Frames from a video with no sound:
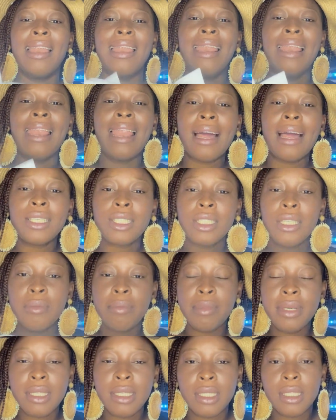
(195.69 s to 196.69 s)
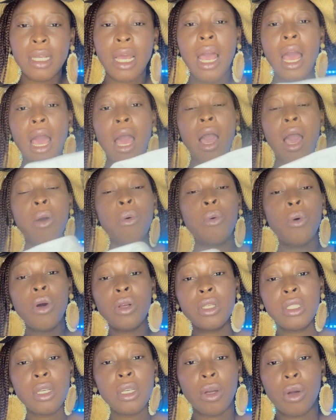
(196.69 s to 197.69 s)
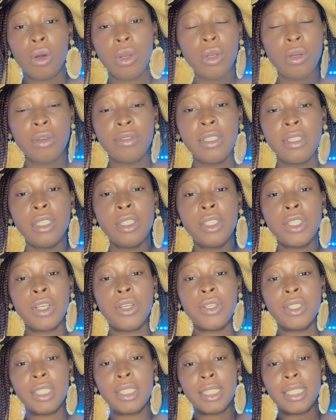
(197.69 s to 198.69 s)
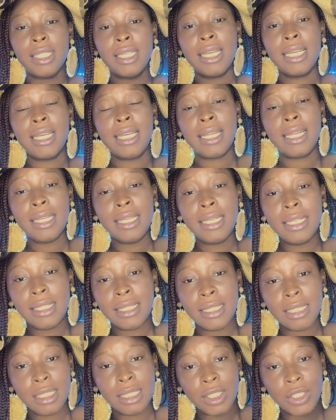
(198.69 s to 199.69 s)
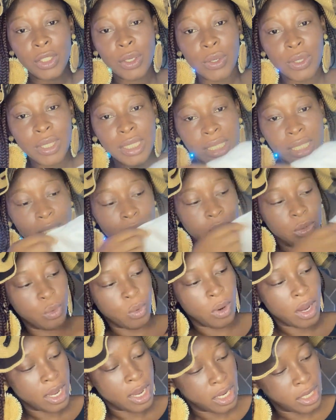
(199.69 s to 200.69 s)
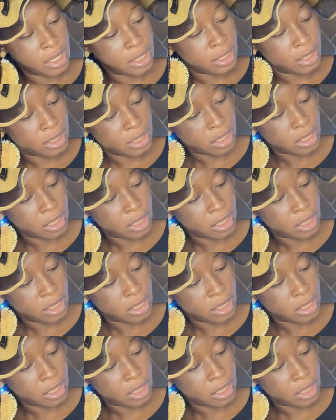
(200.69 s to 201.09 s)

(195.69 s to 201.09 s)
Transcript: La chemise. And what is the color of this shirt? This shirt is white